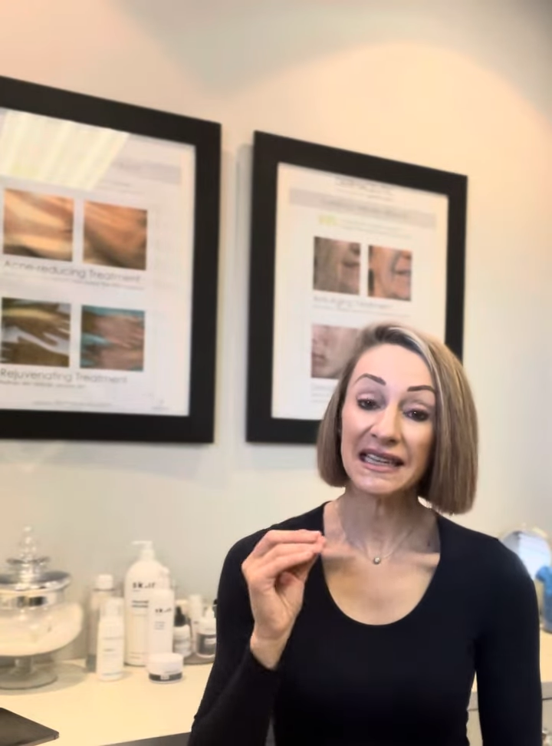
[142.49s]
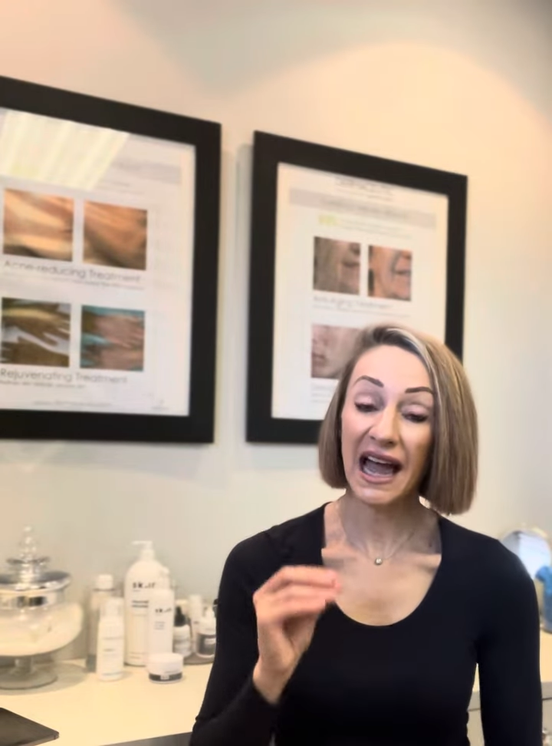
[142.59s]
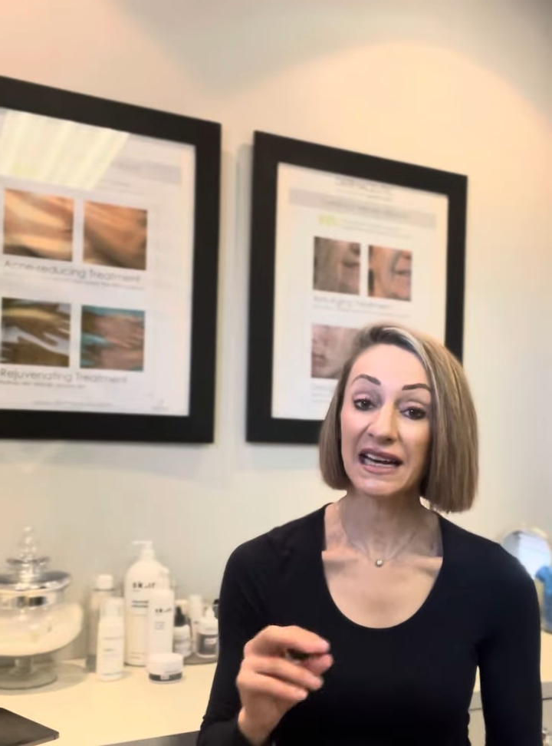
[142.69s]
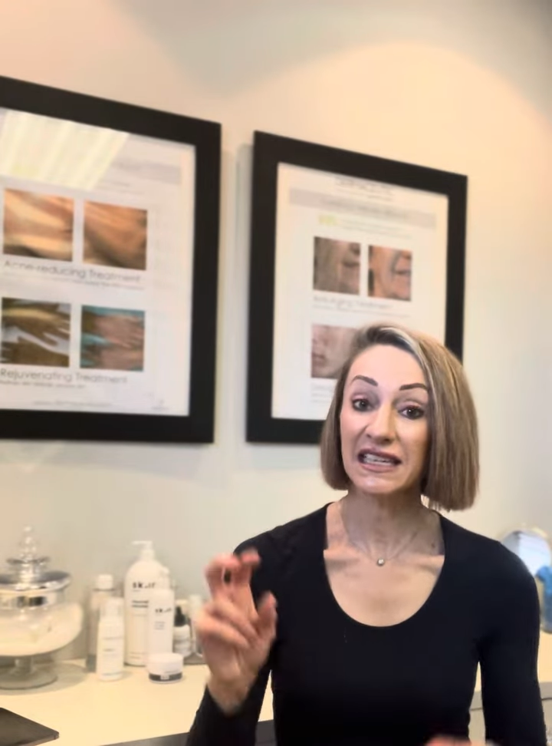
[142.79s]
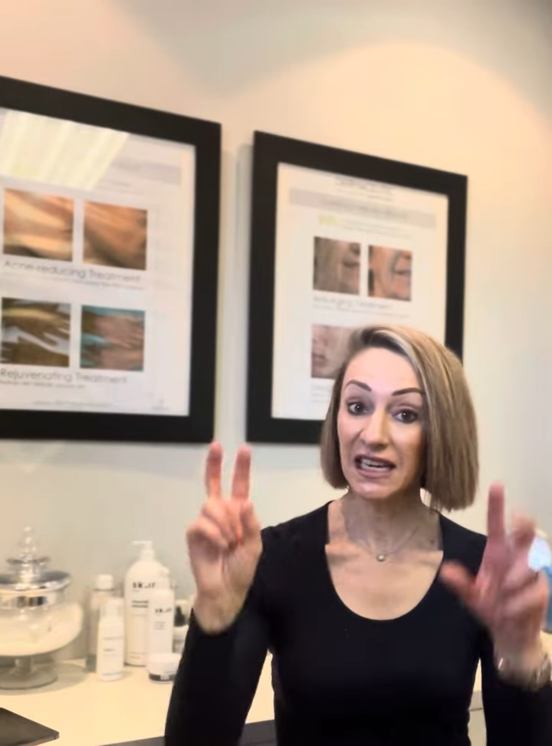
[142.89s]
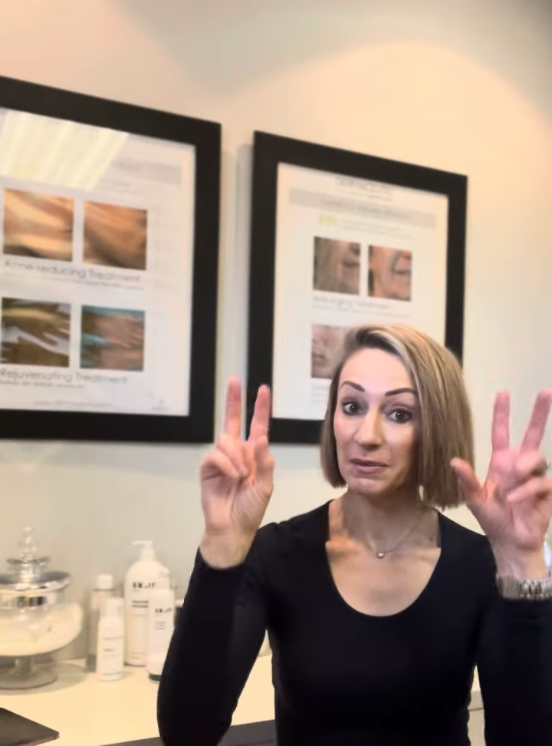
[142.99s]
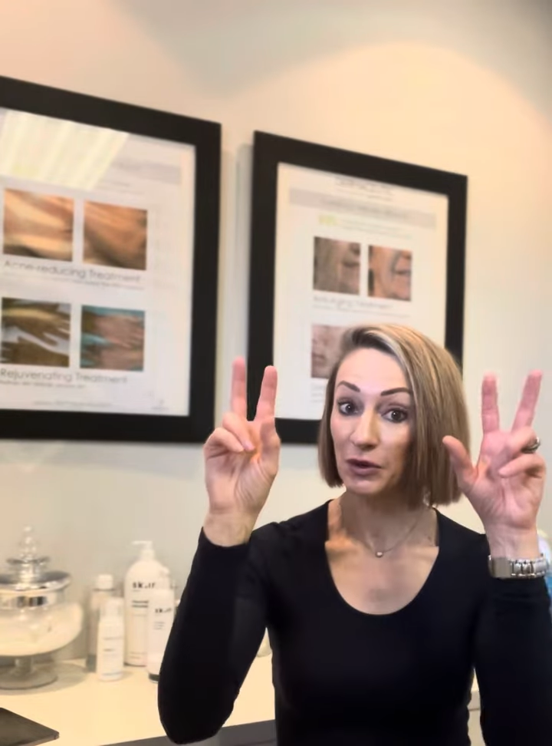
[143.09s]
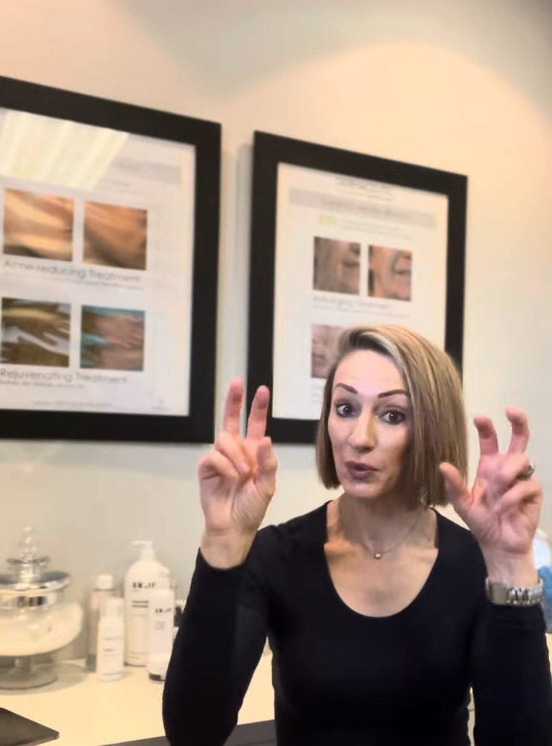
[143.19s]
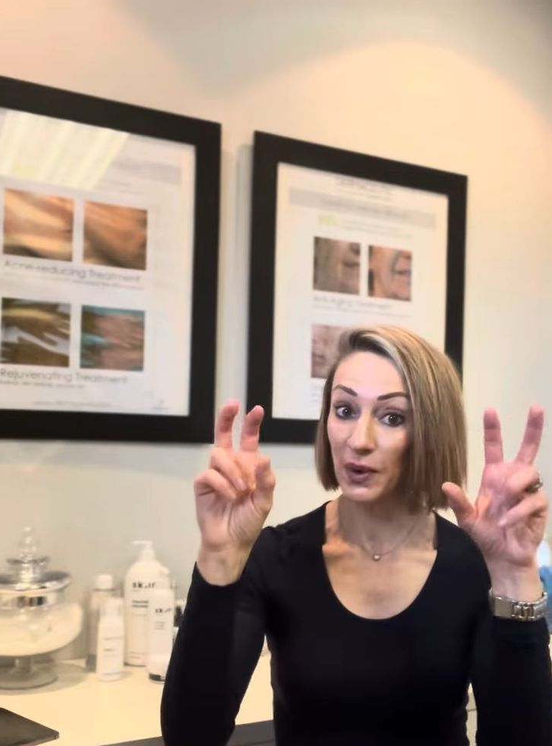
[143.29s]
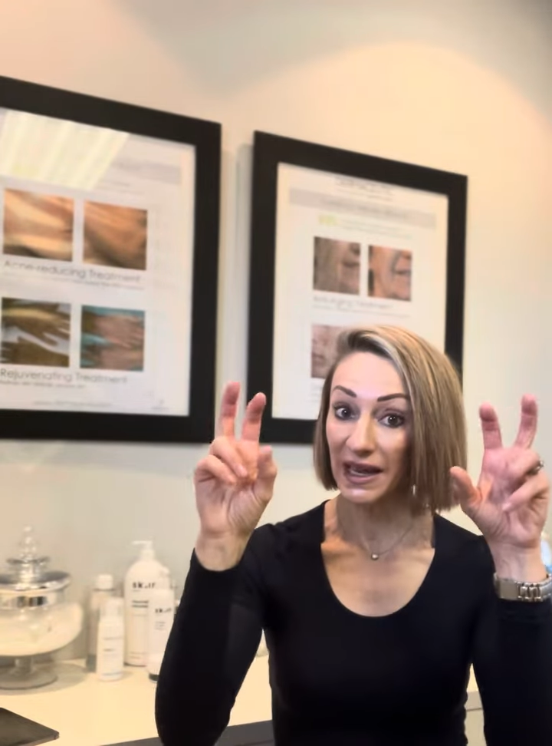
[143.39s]
acting a
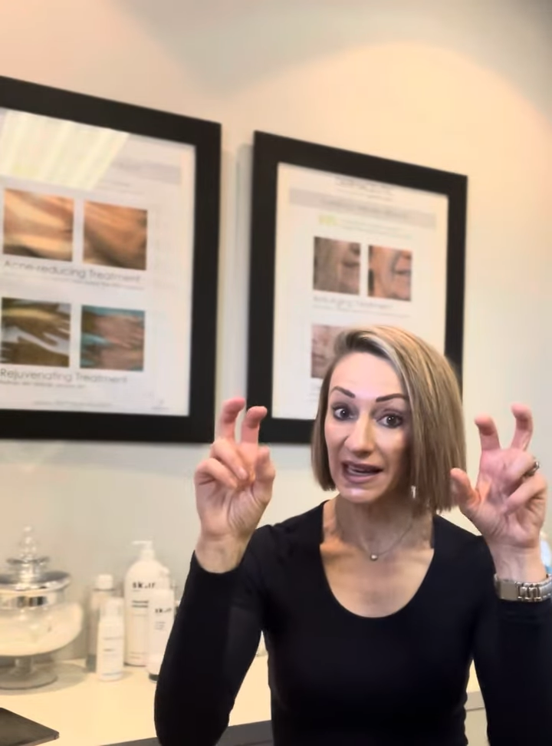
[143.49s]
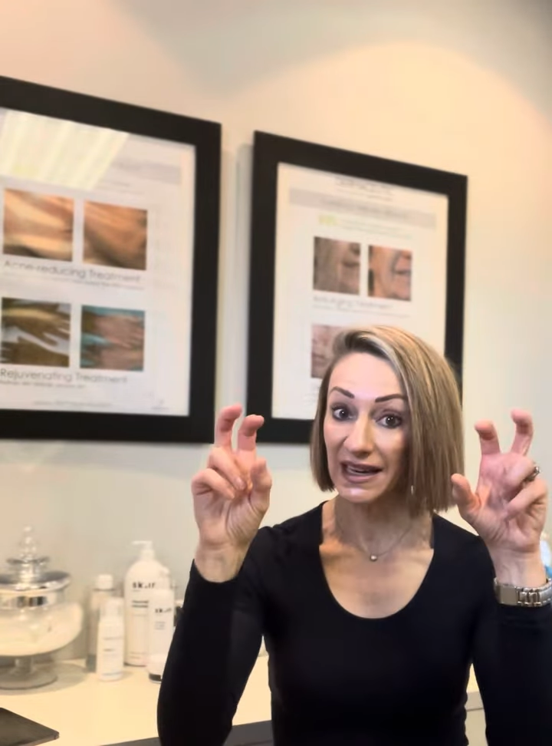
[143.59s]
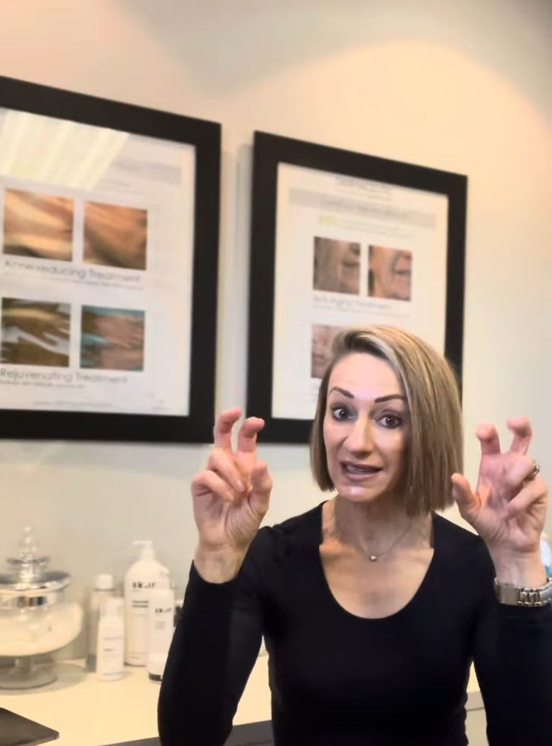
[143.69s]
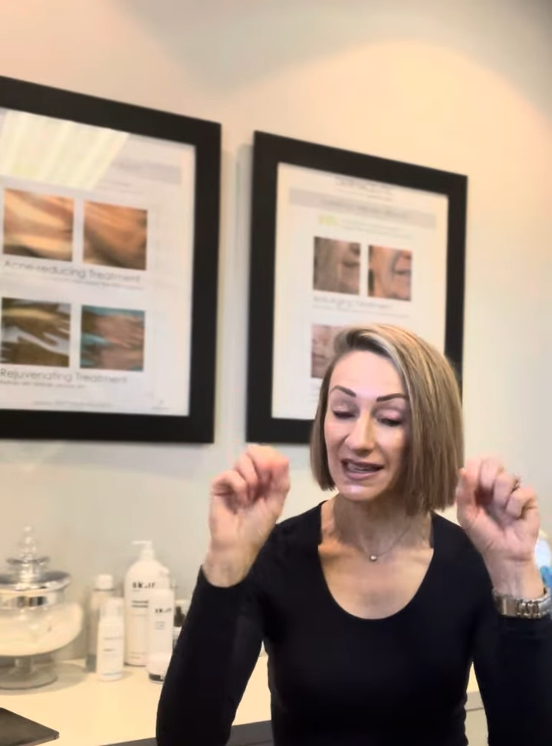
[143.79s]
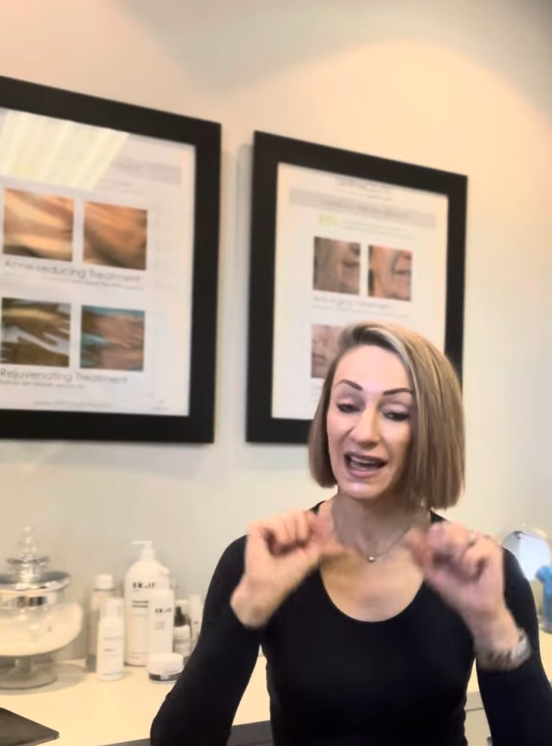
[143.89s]
bit weird